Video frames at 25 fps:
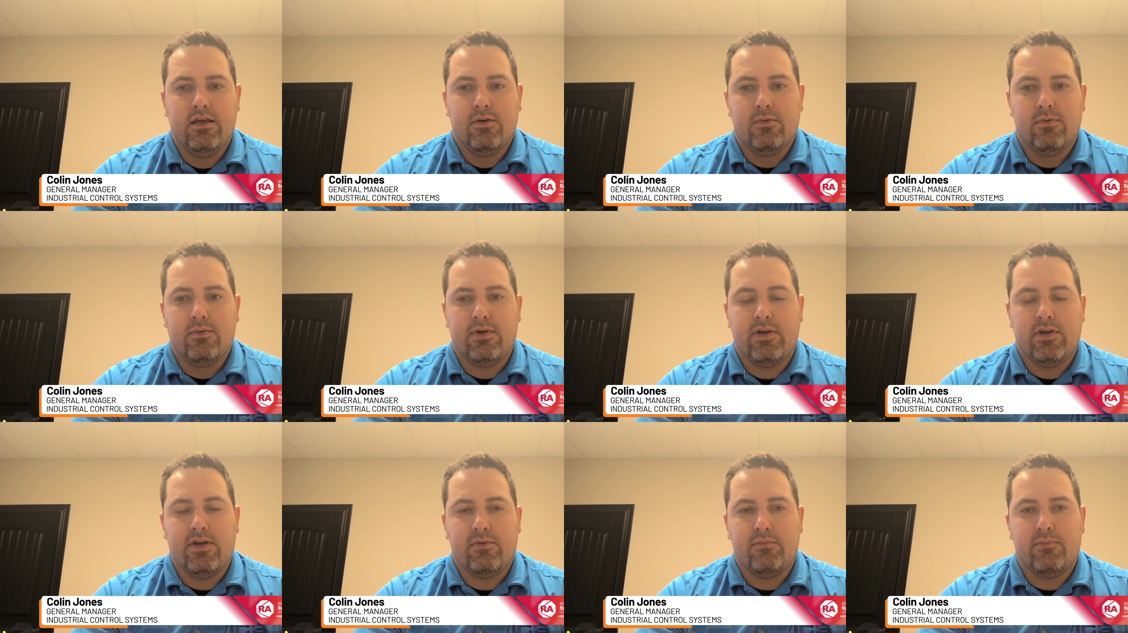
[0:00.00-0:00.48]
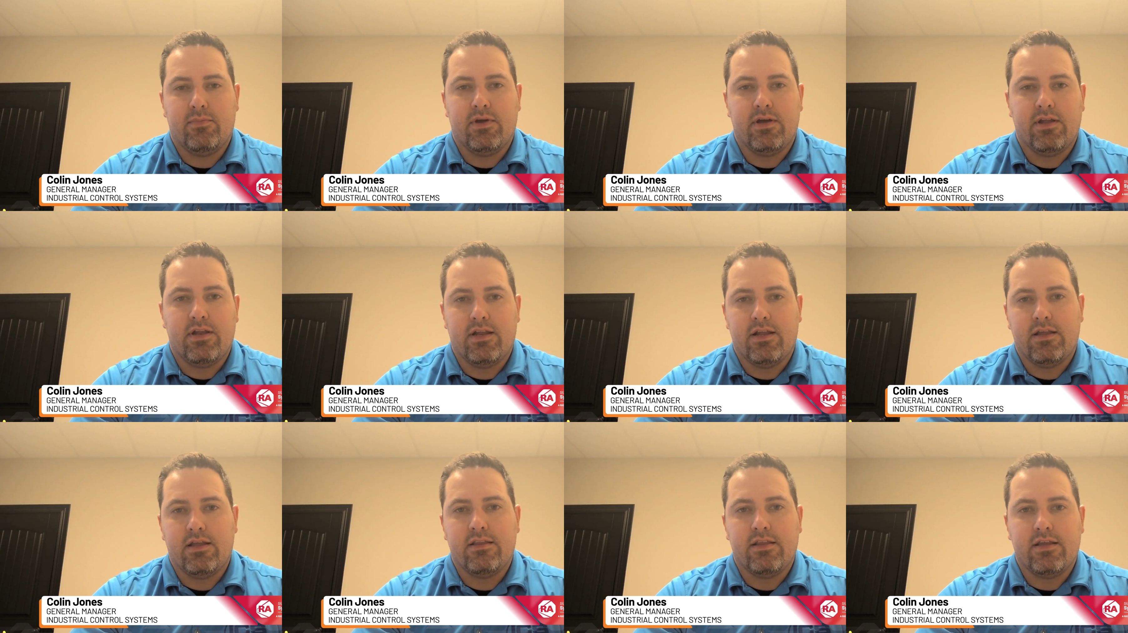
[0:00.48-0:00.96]
We have
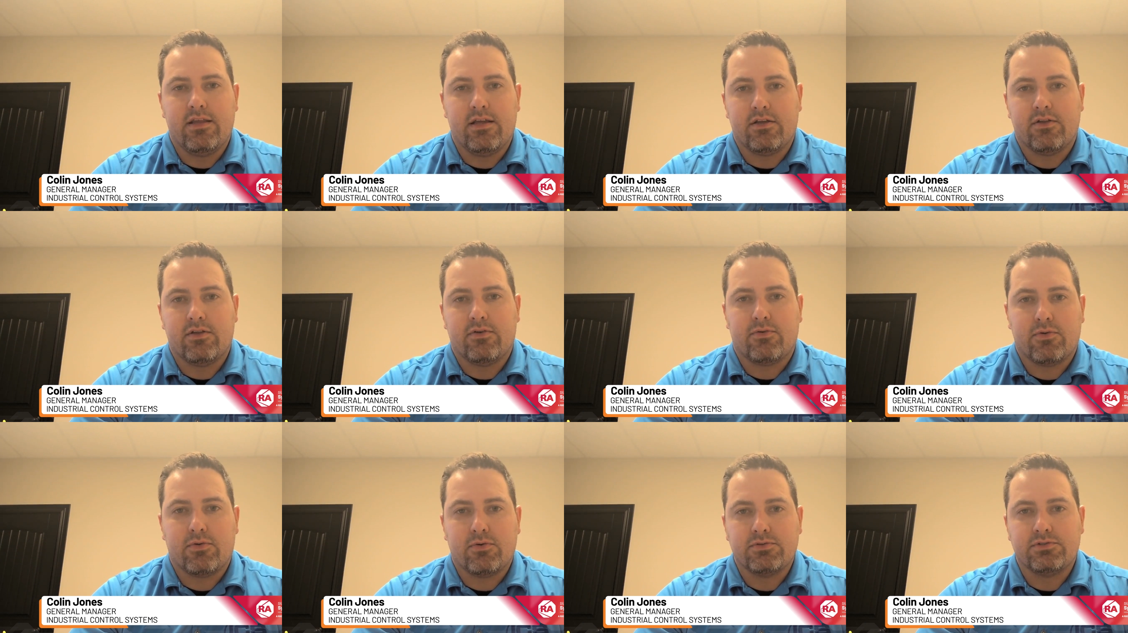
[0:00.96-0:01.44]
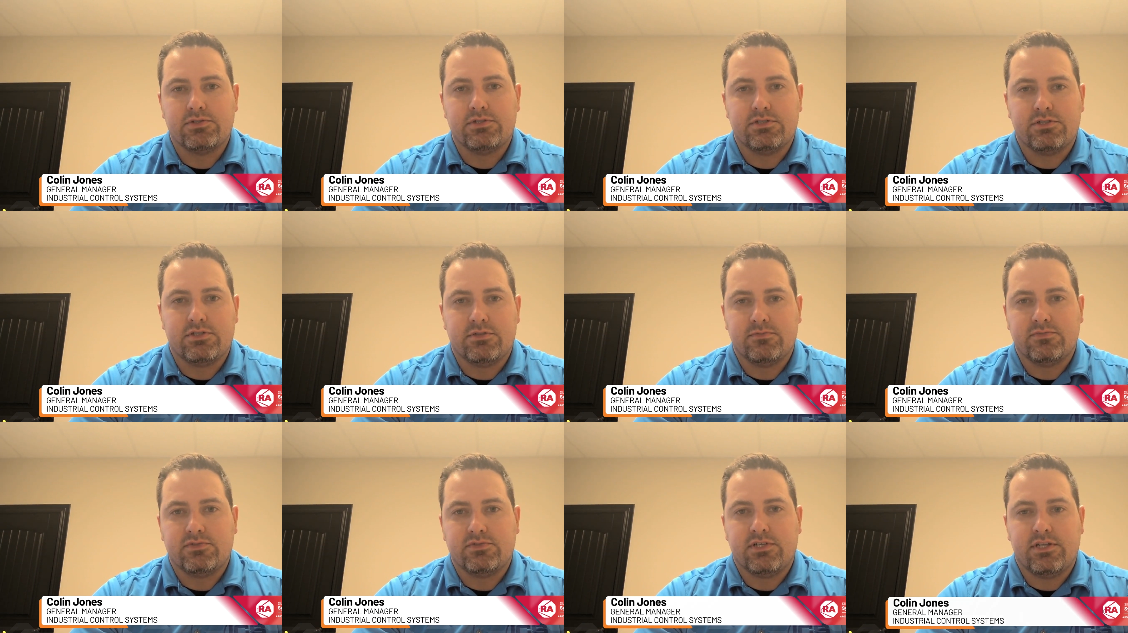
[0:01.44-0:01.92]
been in the control
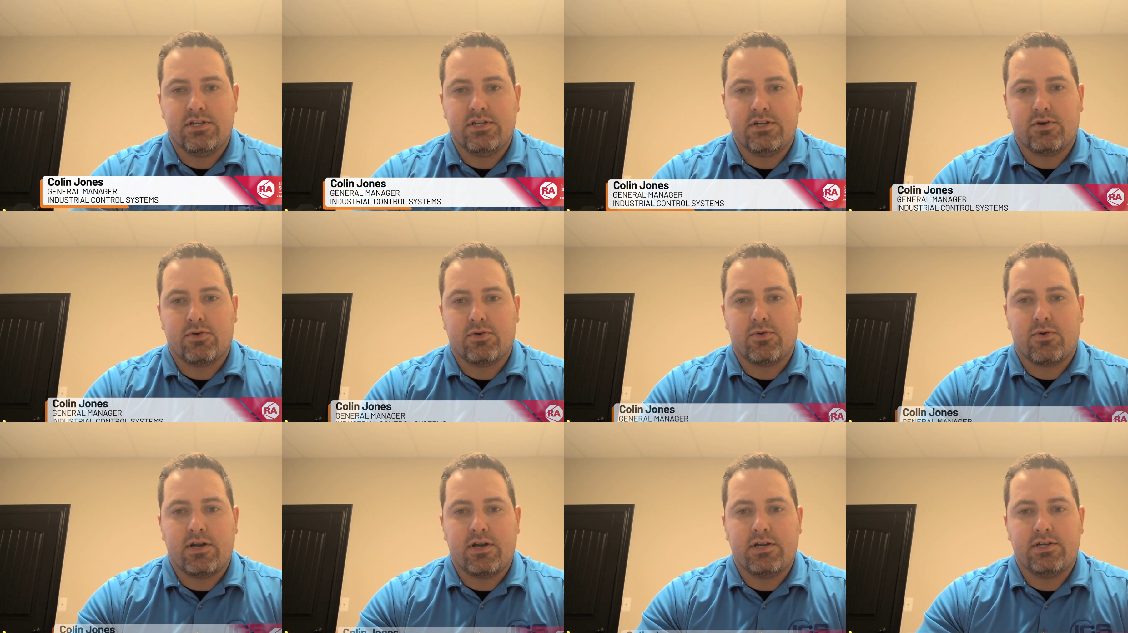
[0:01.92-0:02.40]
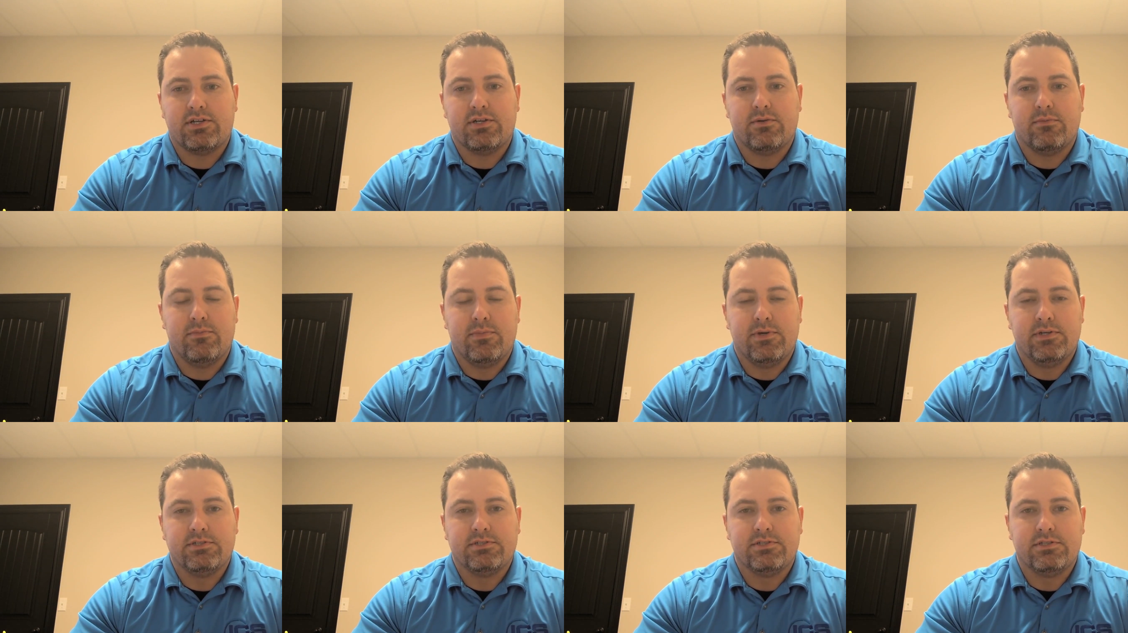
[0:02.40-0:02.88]
systems integration
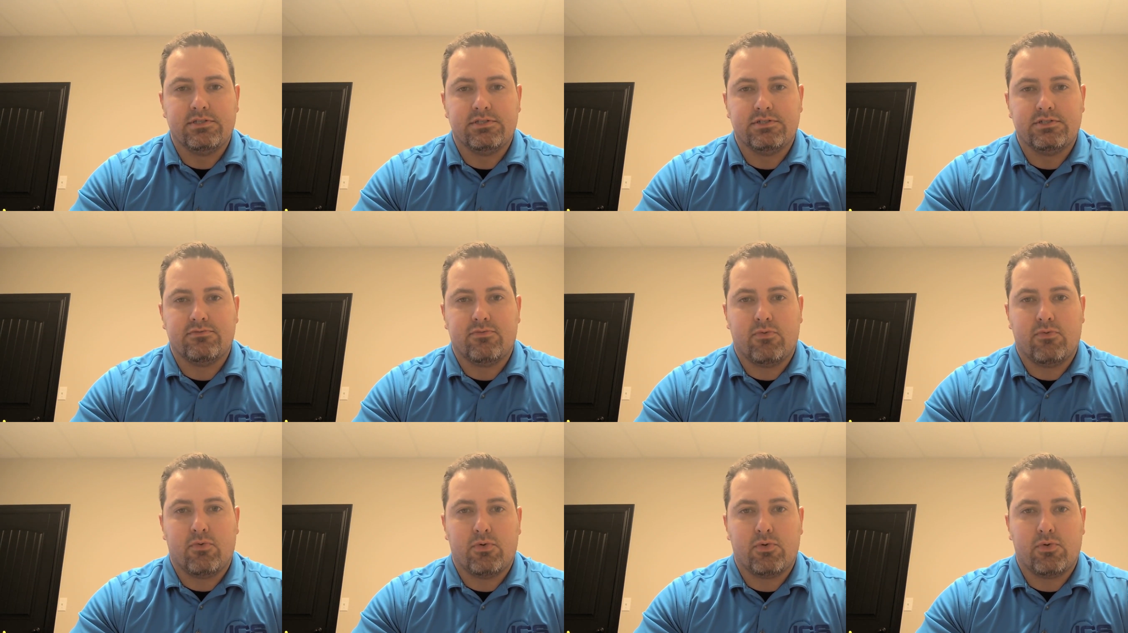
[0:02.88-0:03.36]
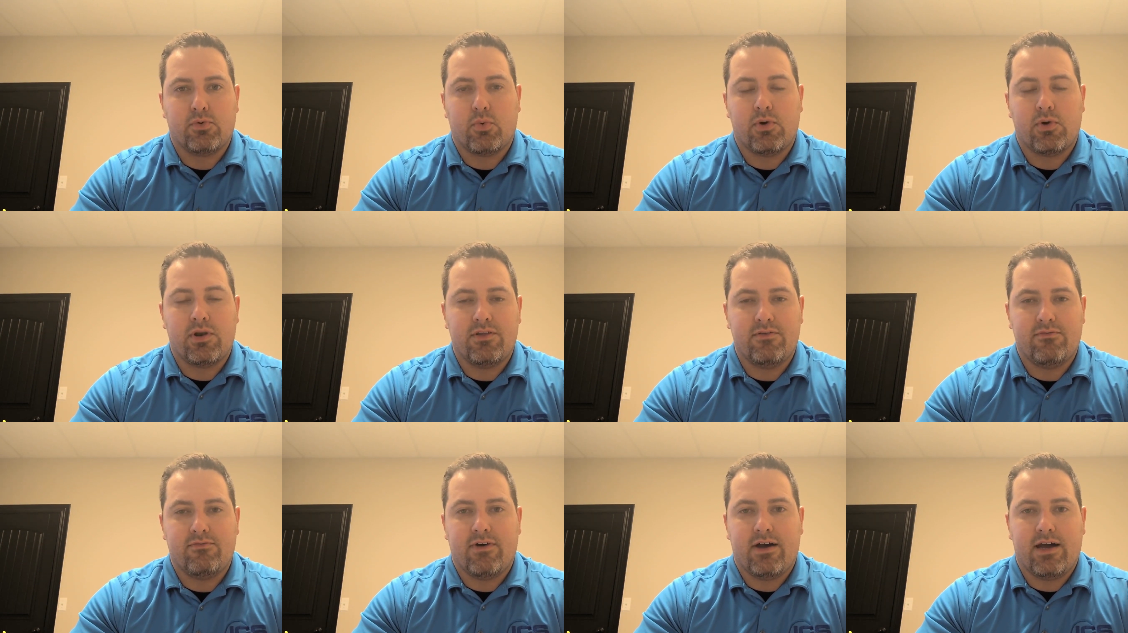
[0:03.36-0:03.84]
business for
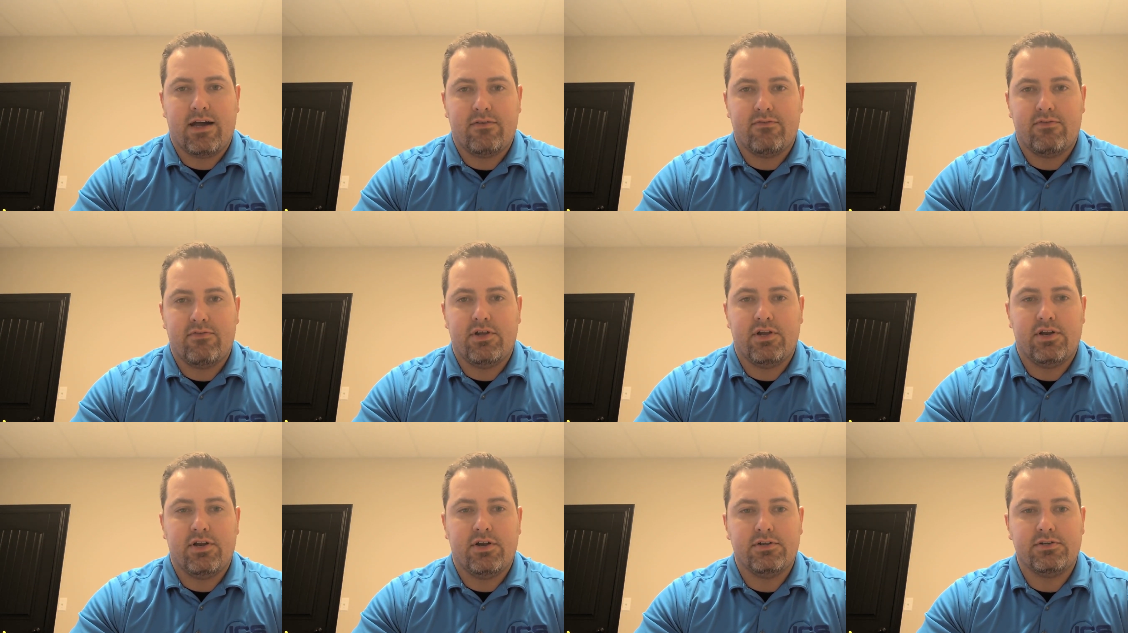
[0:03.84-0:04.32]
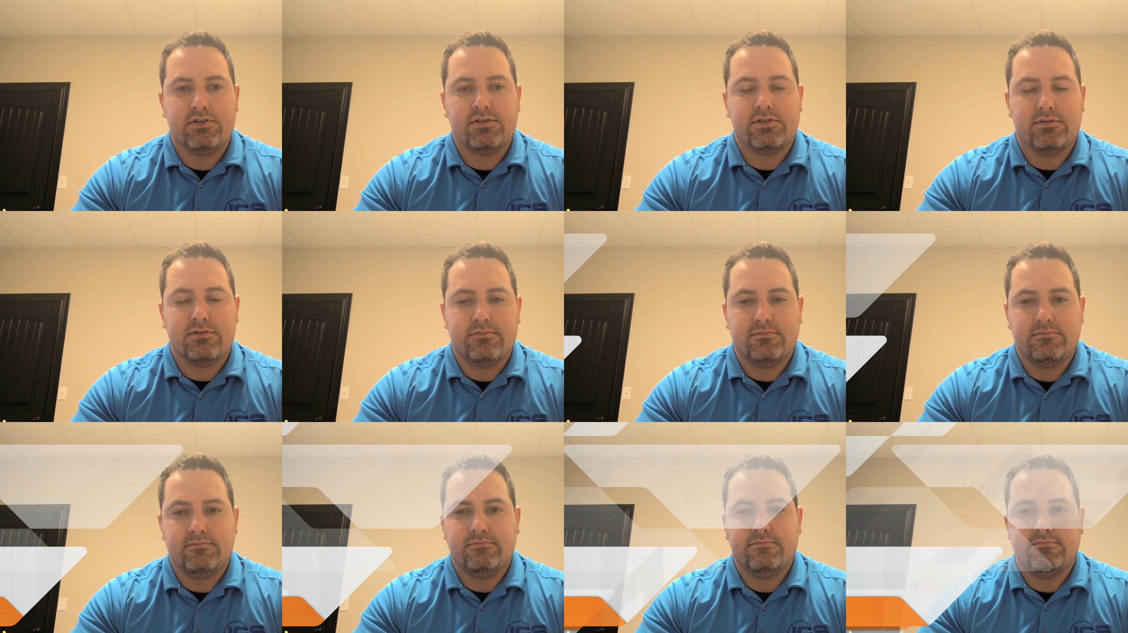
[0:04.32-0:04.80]
25 years.
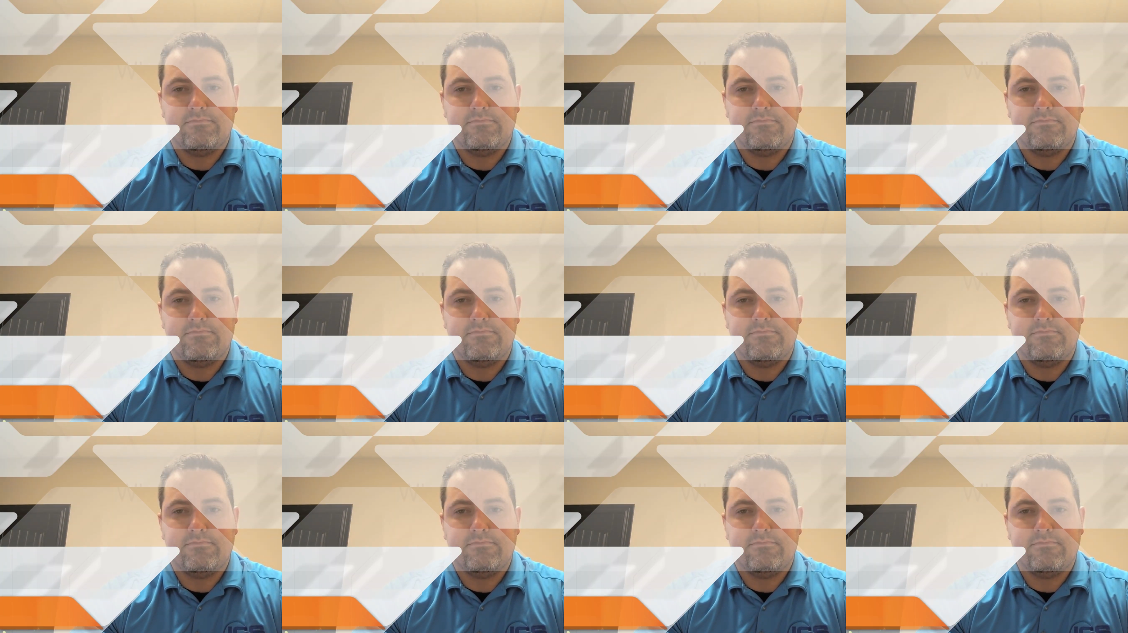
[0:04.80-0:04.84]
